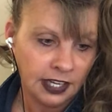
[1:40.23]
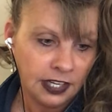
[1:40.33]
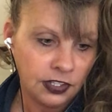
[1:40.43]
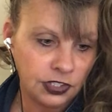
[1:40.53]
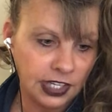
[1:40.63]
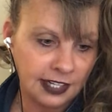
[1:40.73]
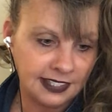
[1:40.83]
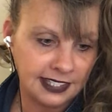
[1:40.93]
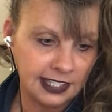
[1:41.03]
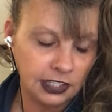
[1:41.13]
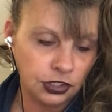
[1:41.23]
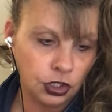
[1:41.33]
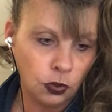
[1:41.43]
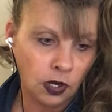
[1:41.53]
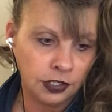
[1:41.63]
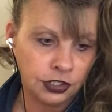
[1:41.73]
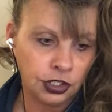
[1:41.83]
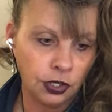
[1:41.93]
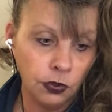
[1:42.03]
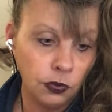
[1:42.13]
they're saying seek to
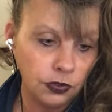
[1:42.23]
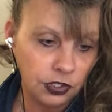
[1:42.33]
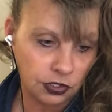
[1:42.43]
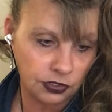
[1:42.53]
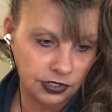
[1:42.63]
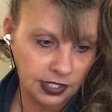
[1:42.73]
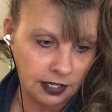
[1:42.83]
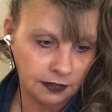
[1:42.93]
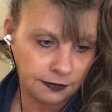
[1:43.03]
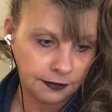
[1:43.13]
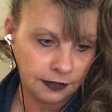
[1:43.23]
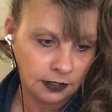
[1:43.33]
attune yourself.